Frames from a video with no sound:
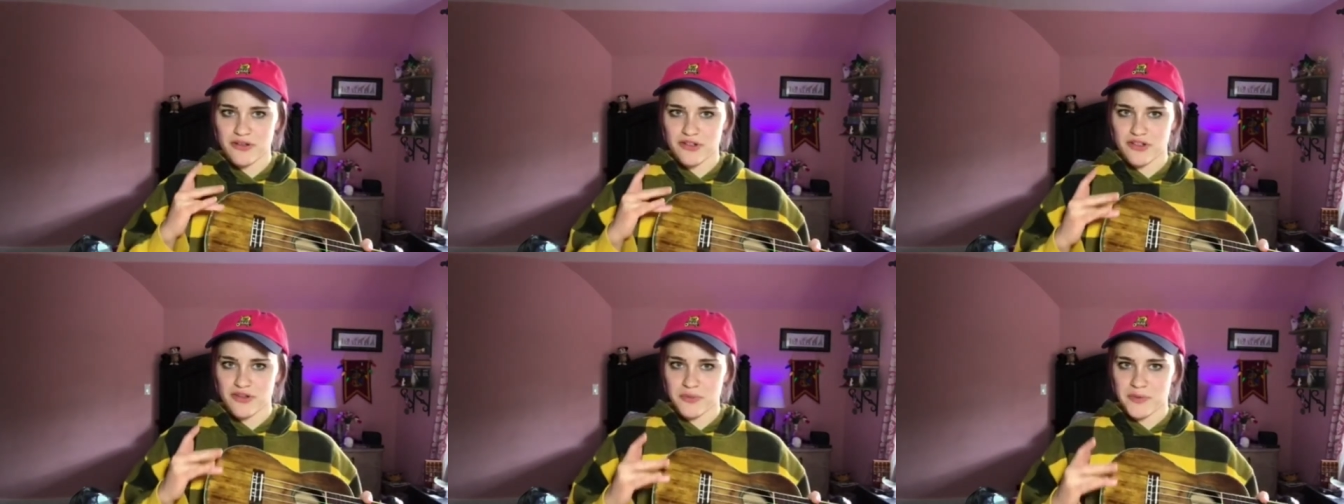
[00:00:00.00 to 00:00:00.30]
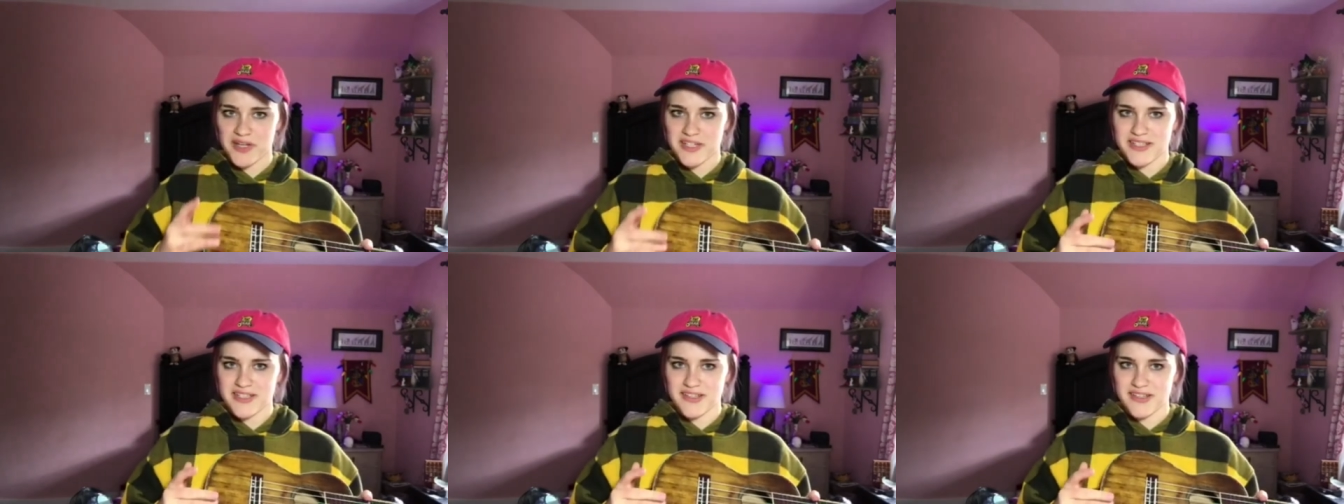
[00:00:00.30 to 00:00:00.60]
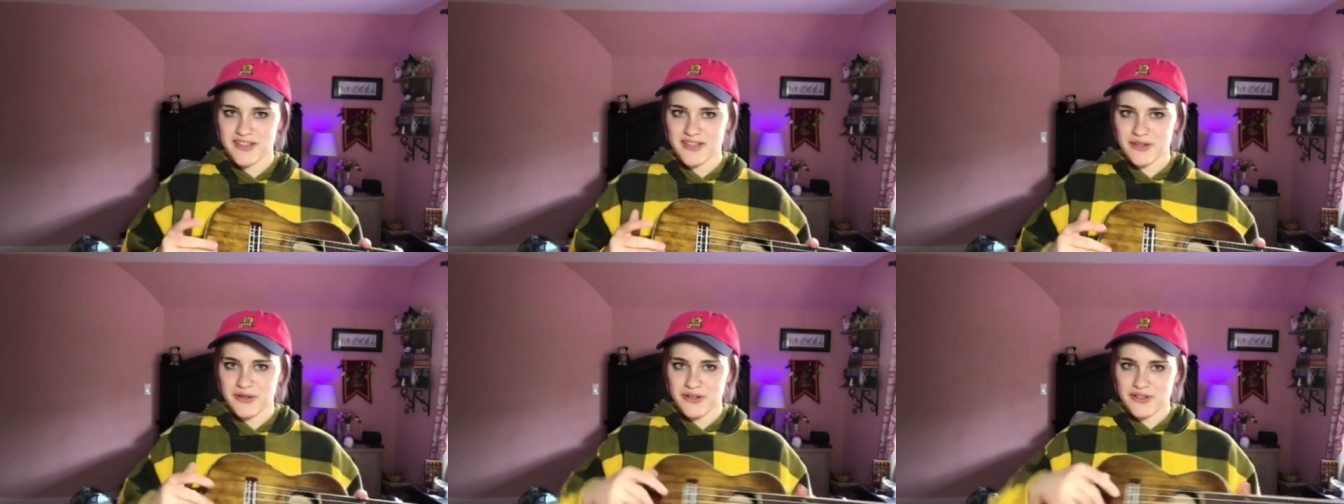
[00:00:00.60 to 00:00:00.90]
to the rest of
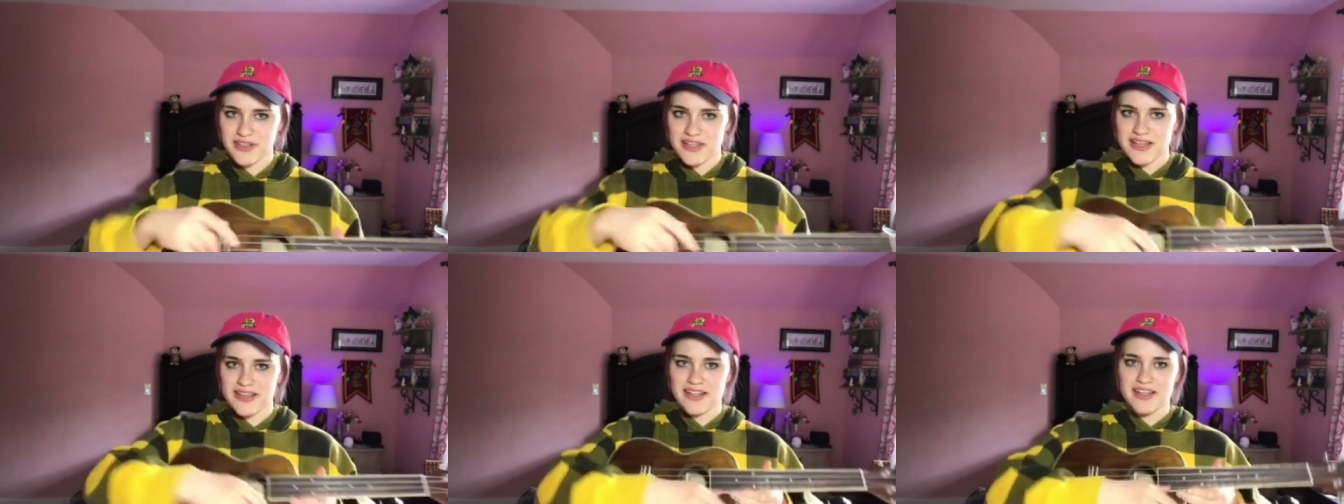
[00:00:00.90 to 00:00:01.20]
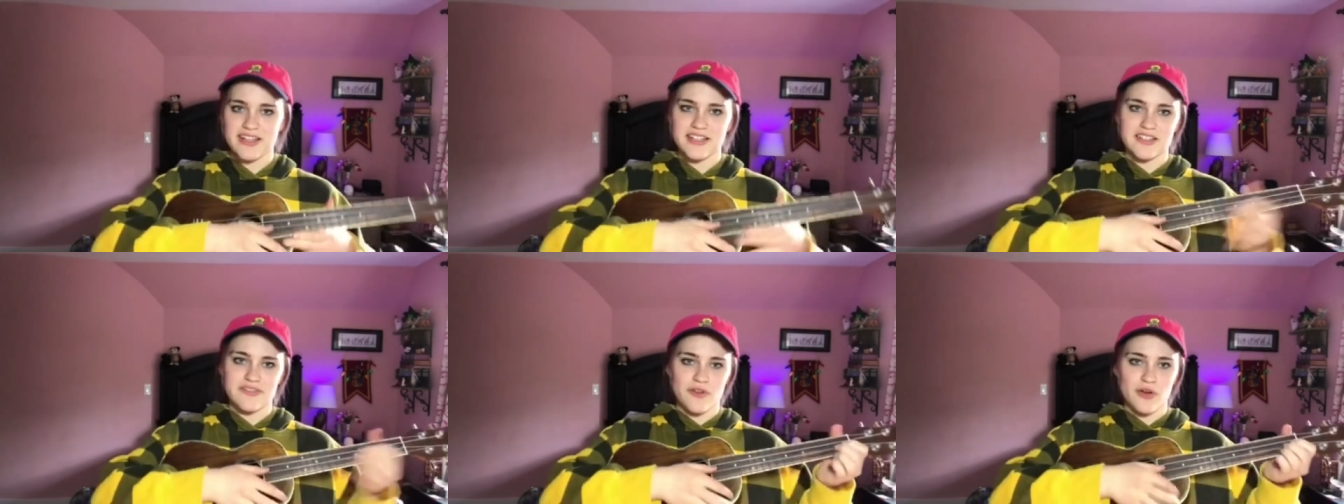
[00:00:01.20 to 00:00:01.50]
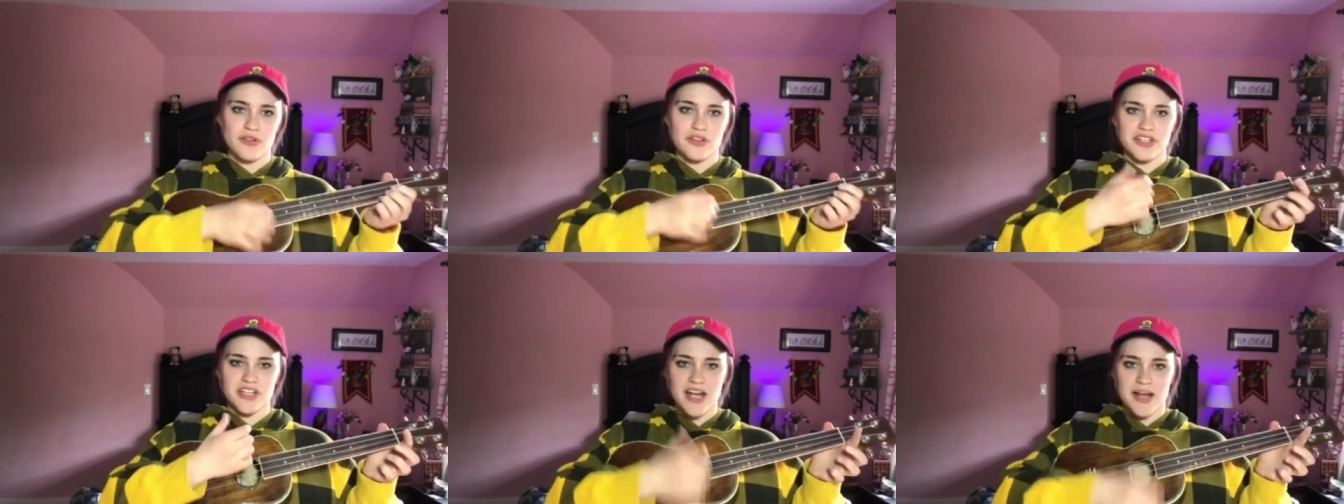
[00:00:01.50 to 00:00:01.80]
the ukulele because of all
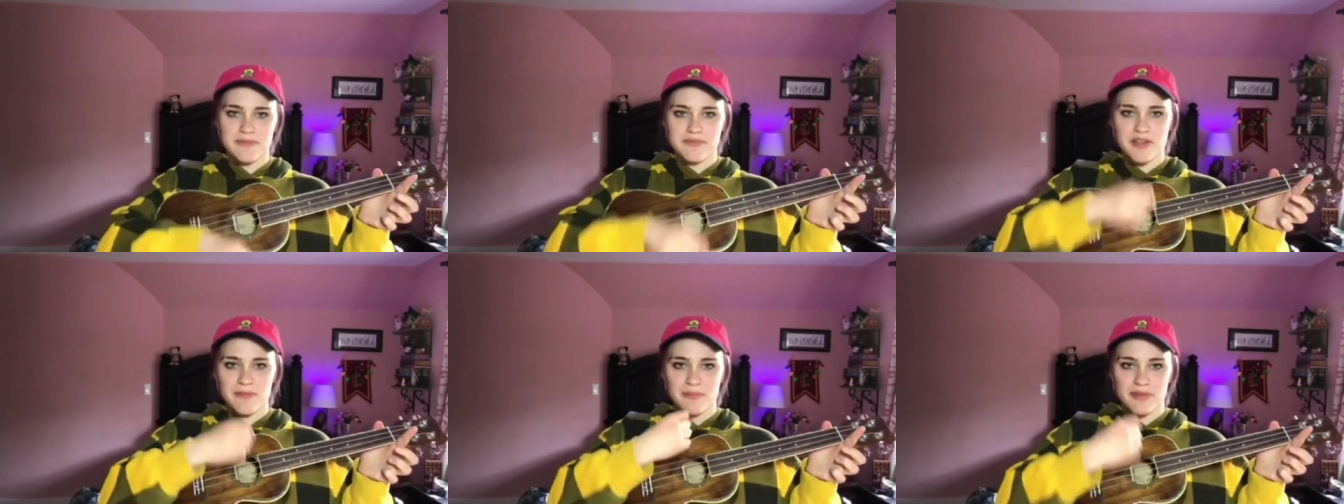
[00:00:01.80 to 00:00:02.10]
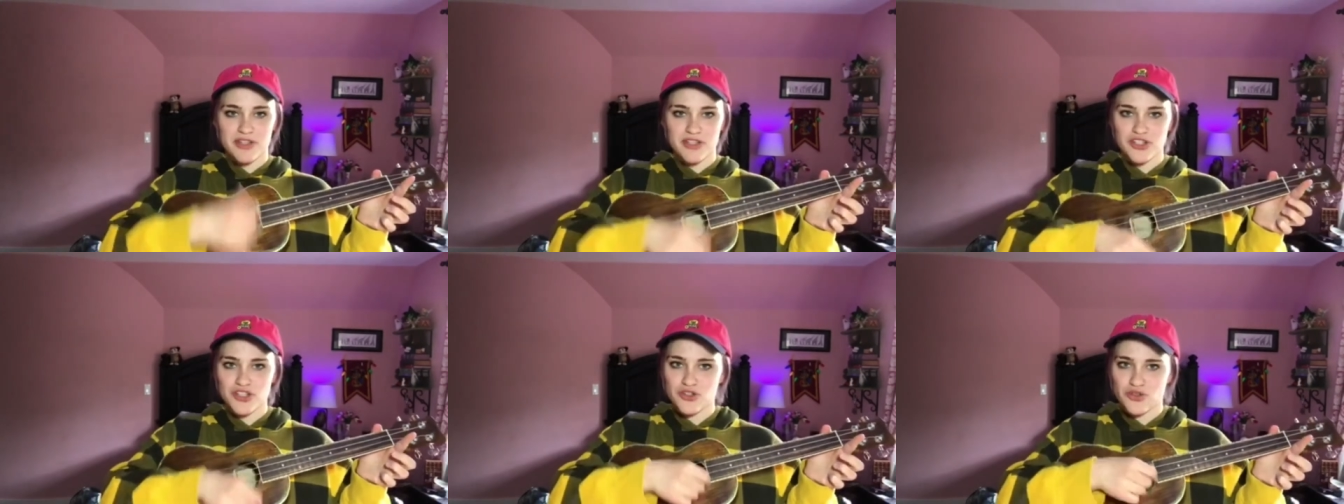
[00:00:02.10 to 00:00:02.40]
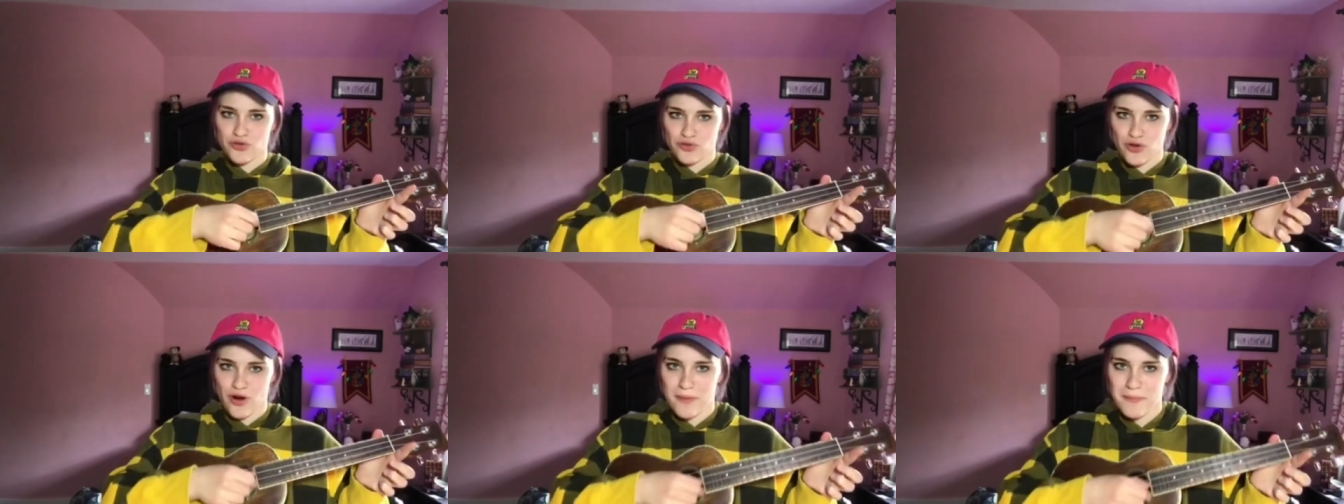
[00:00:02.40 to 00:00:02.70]
the times I've been
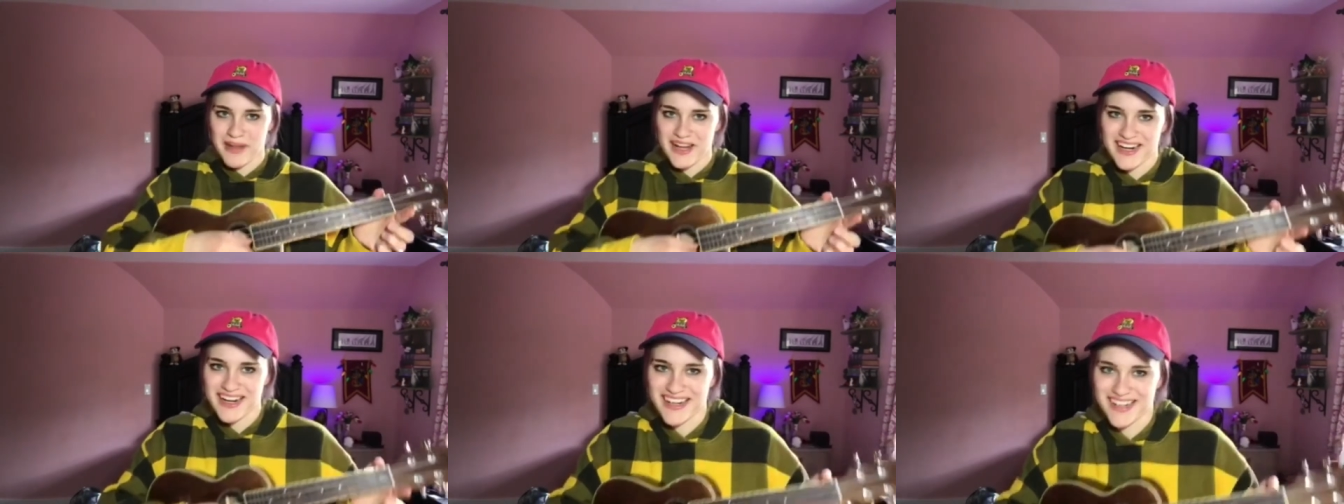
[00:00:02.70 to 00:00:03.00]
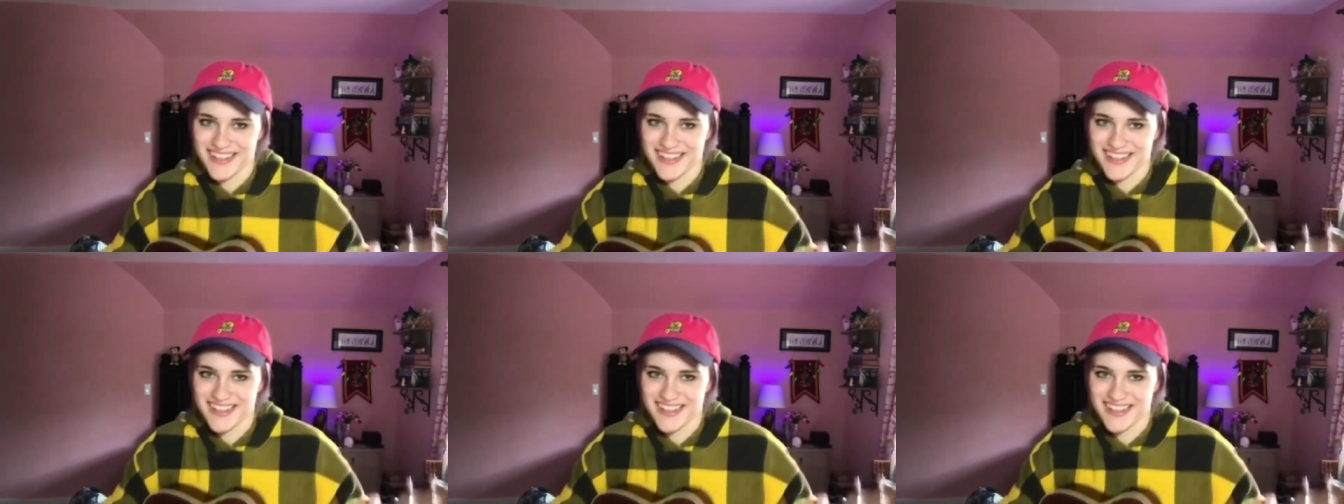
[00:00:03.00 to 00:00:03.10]
strumming.